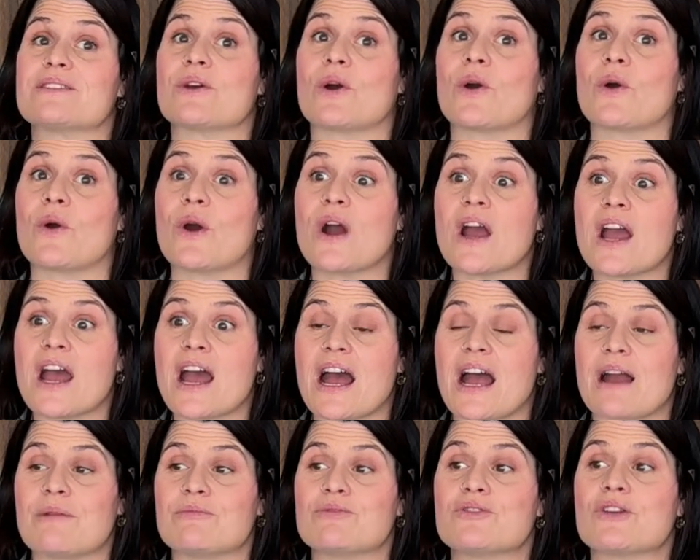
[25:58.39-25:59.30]
So
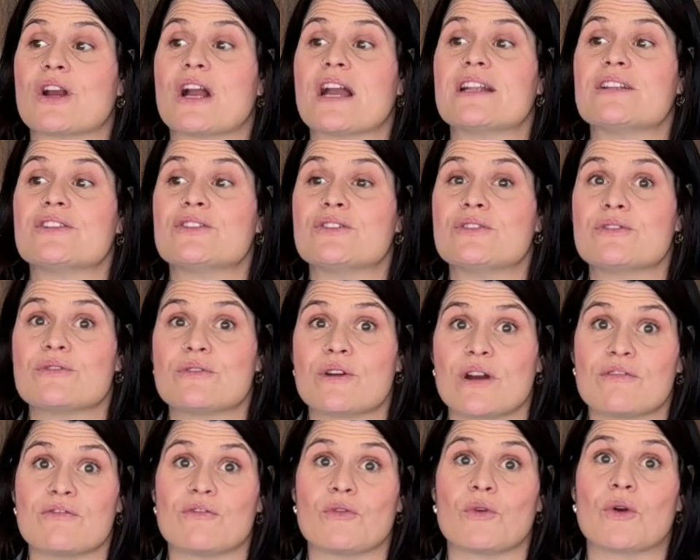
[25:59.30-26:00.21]
I'm trying to
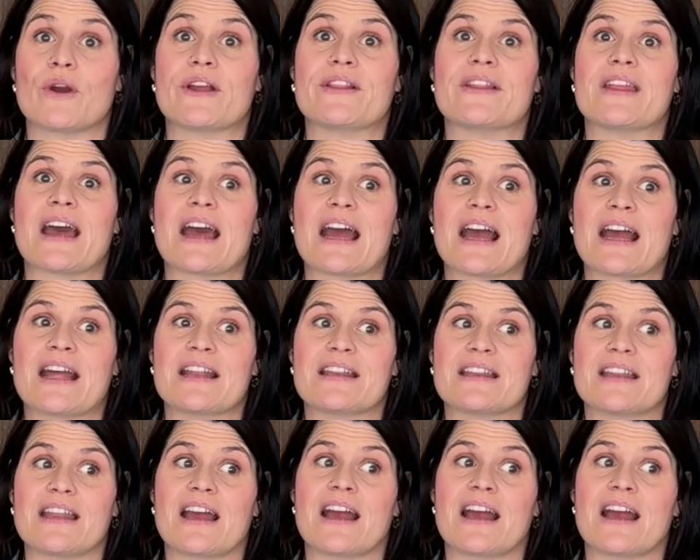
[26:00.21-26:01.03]
avoid that.